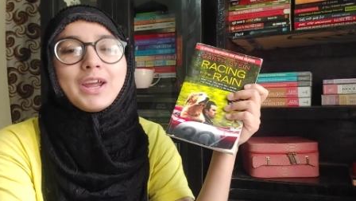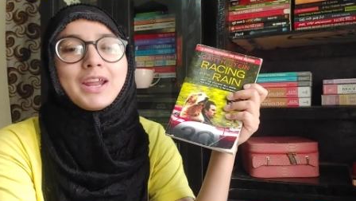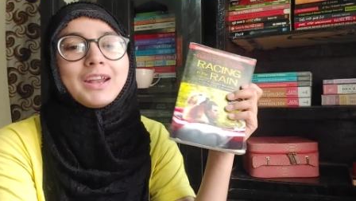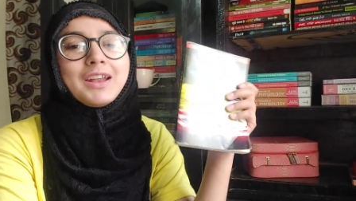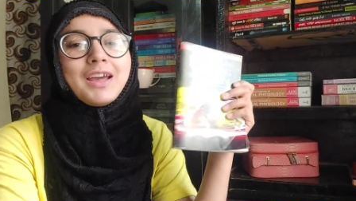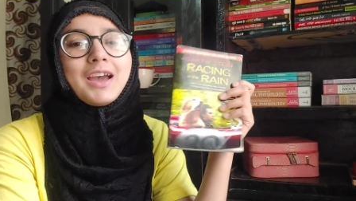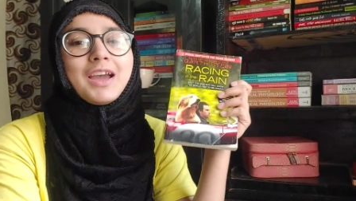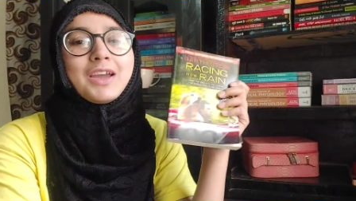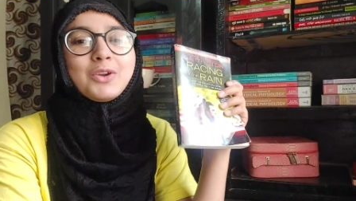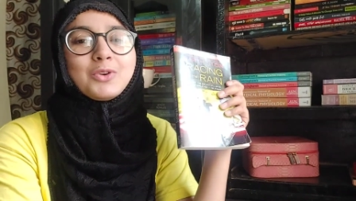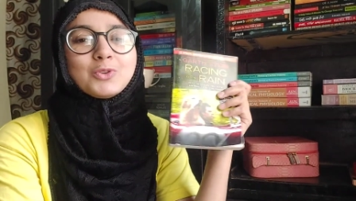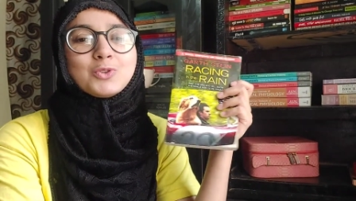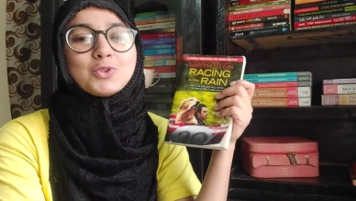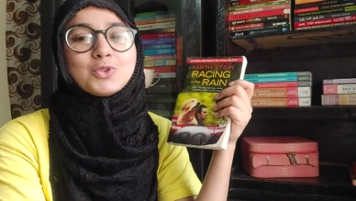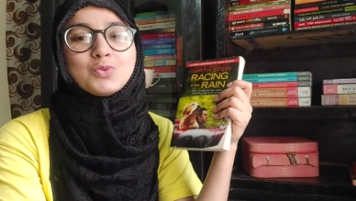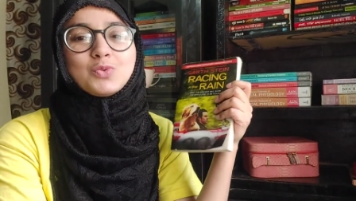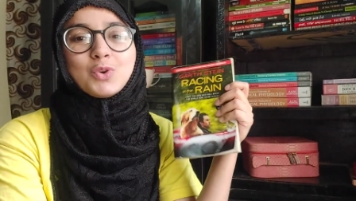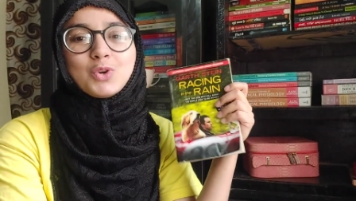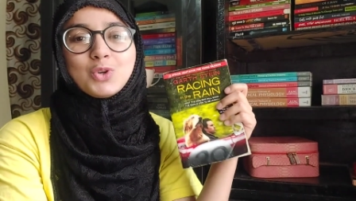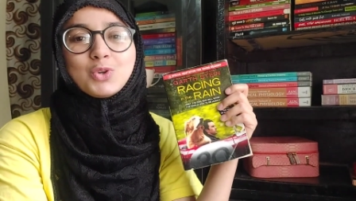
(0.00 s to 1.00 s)
and I
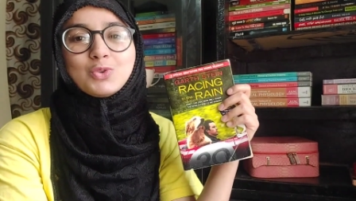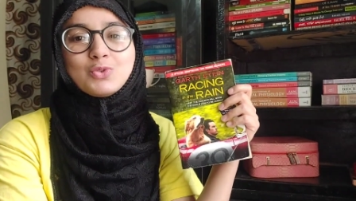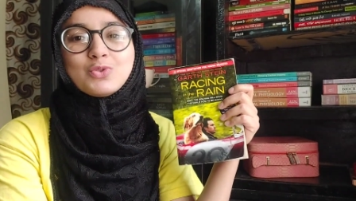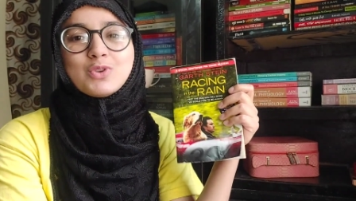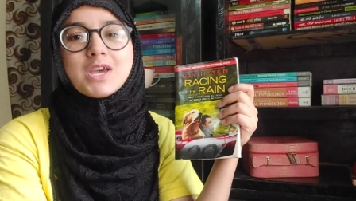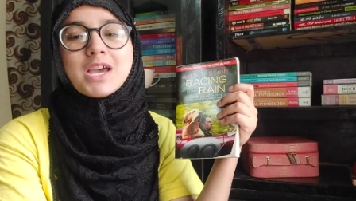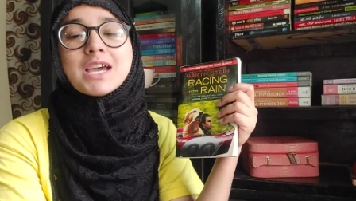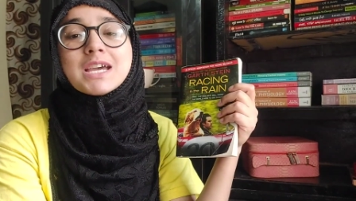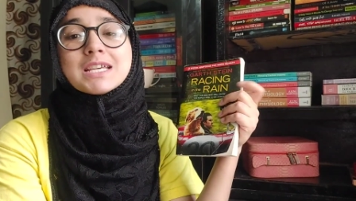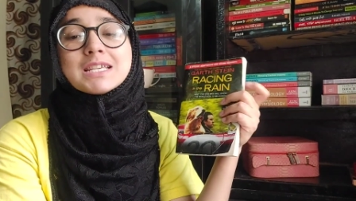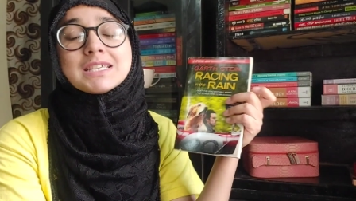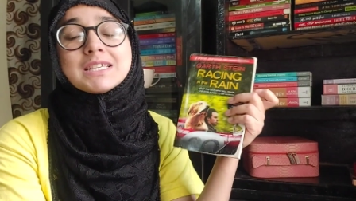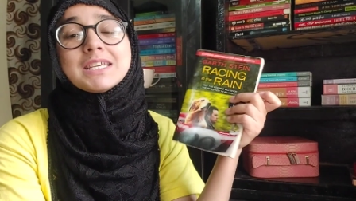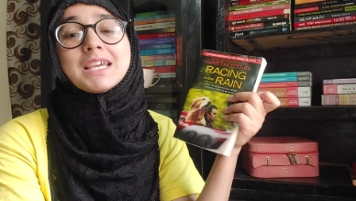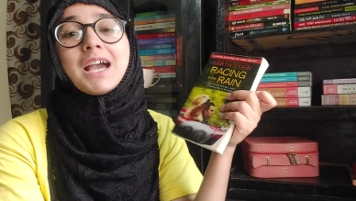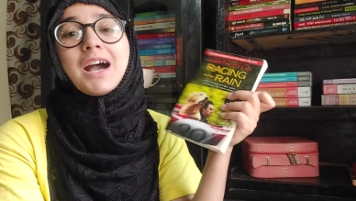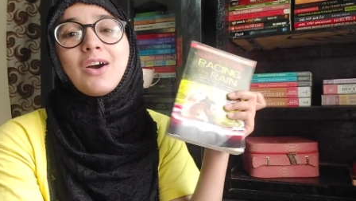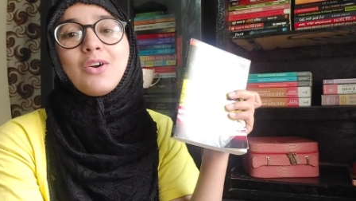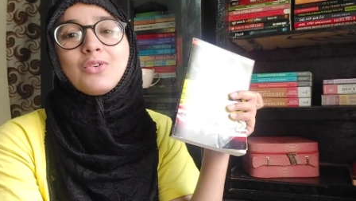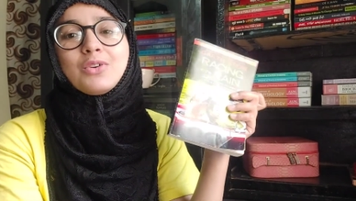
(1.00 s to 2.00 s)
also want to
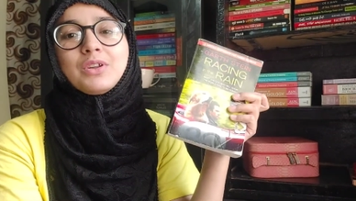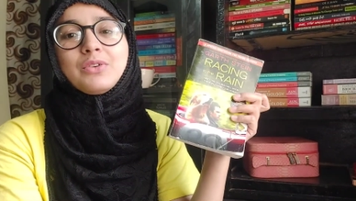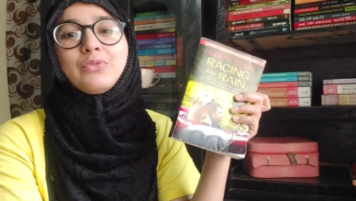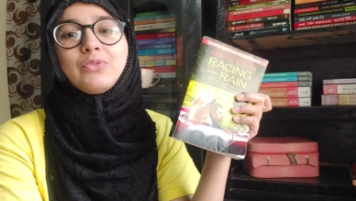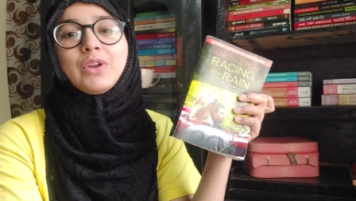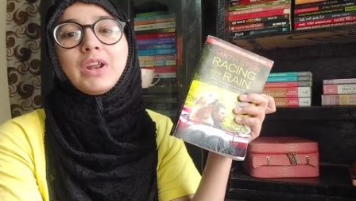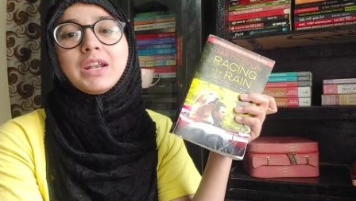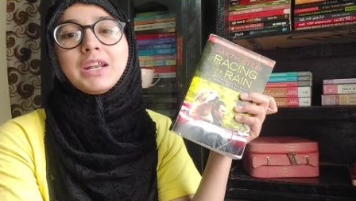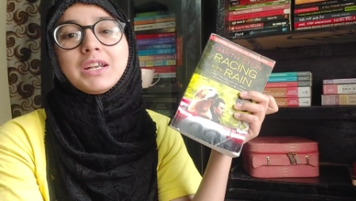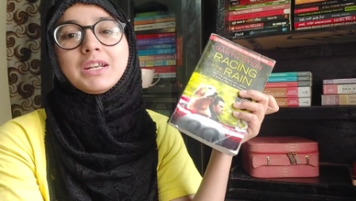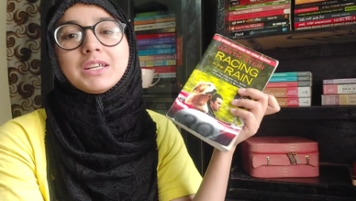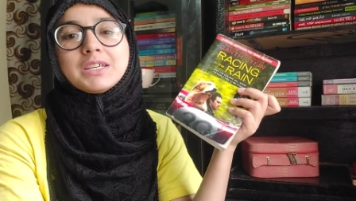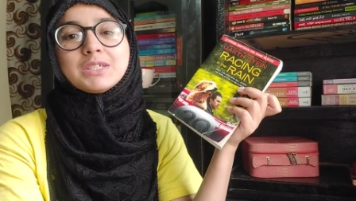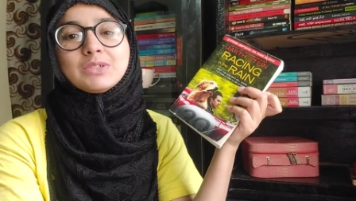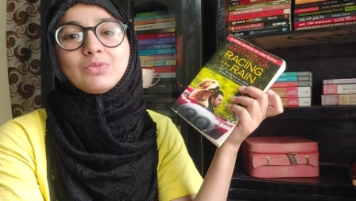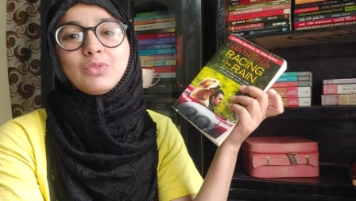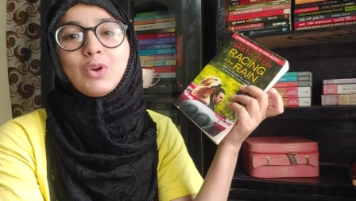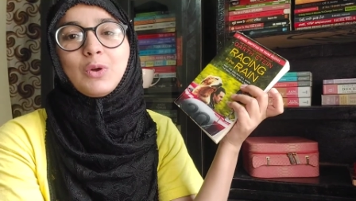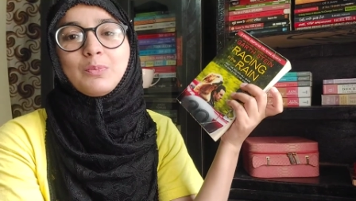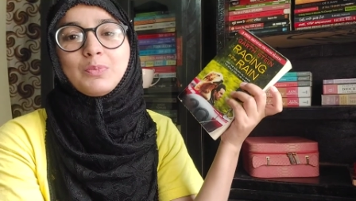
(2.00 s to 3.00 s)
see how different it is
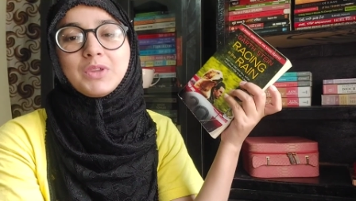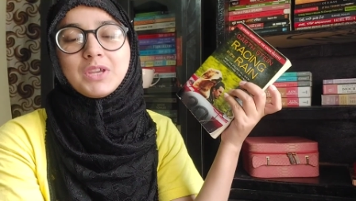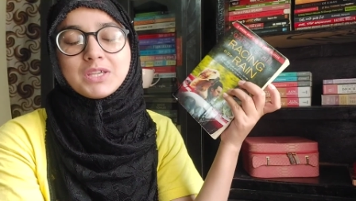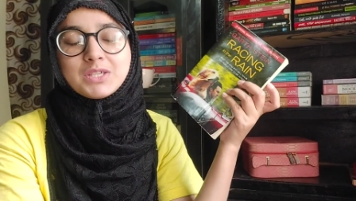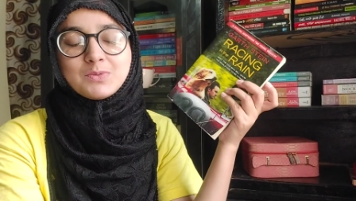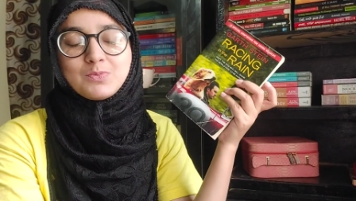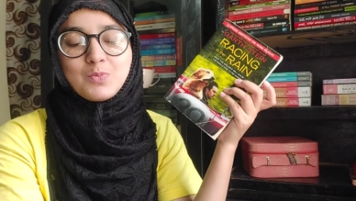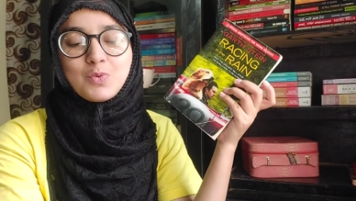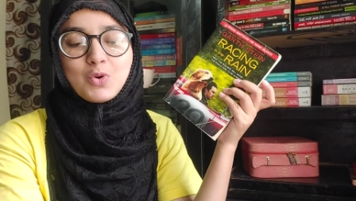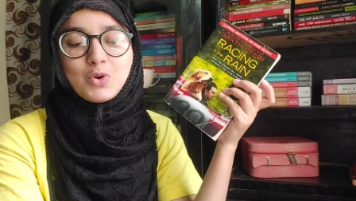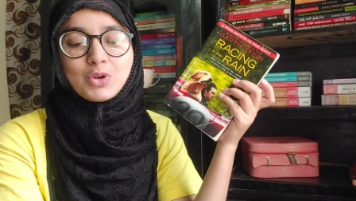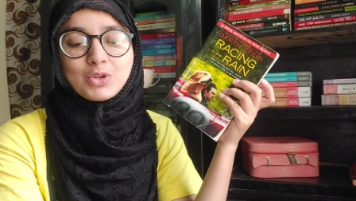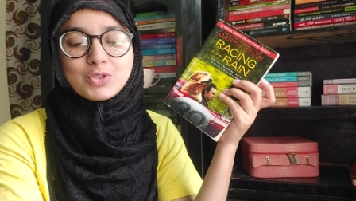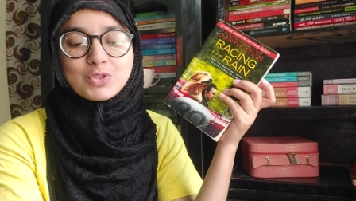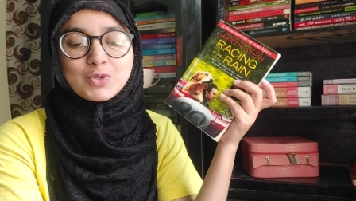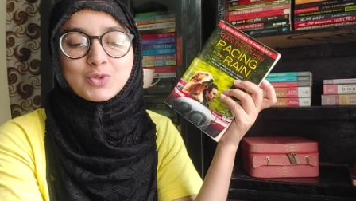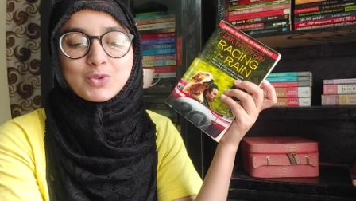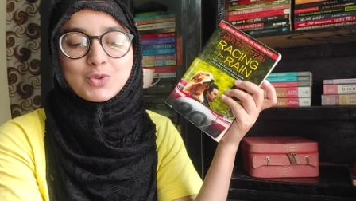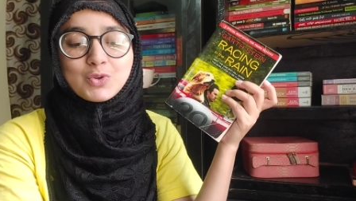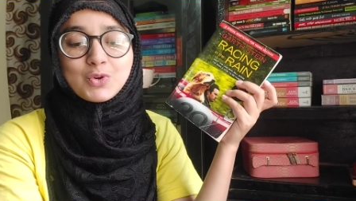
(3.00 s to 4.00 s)
from this book.
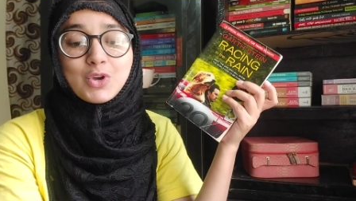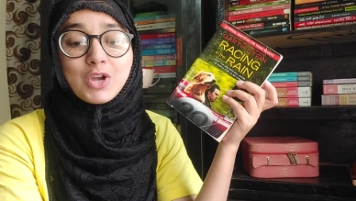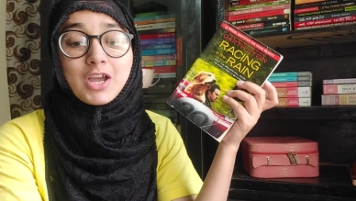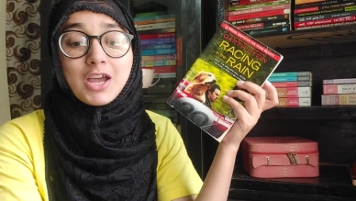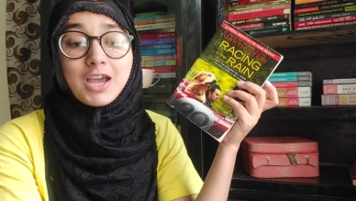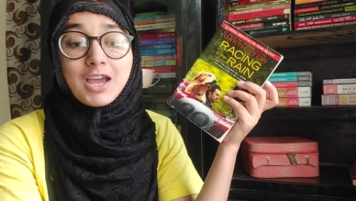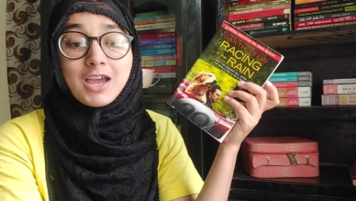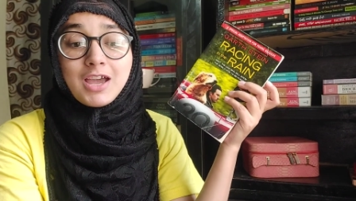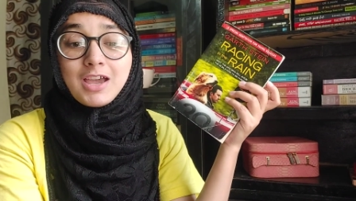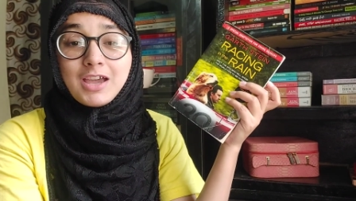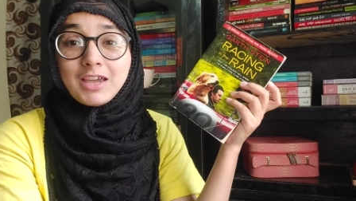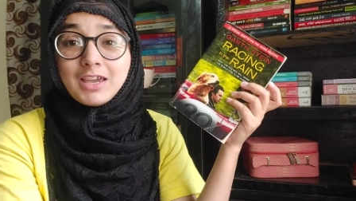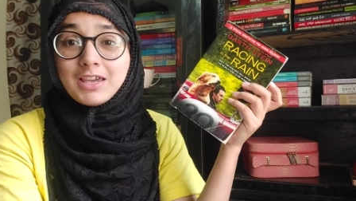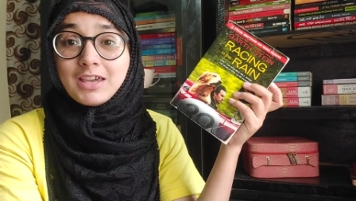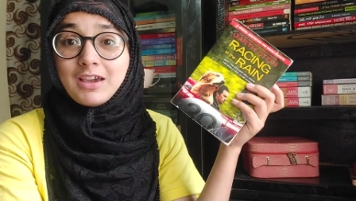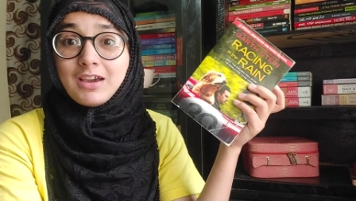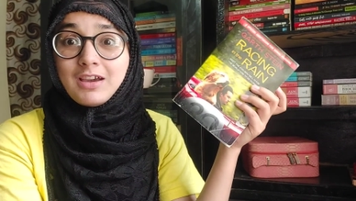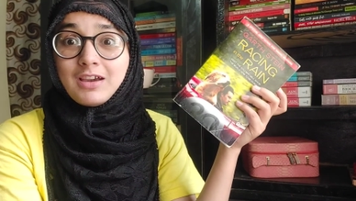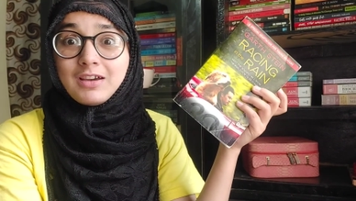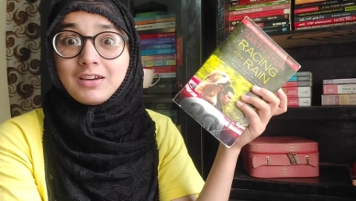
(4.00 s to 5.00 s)
So
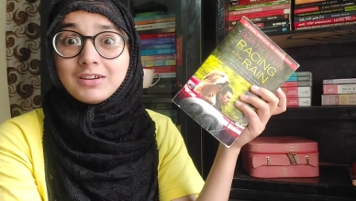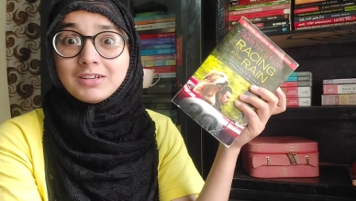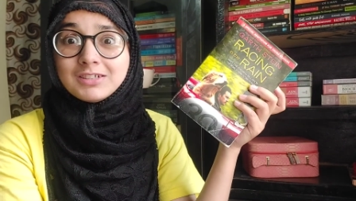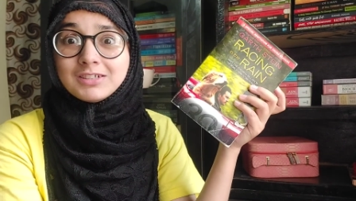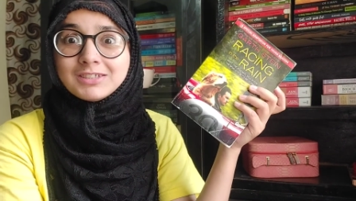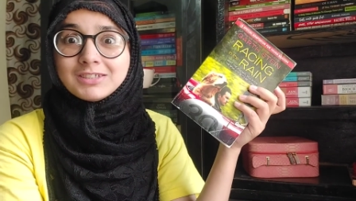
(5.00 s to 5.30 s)
yeah.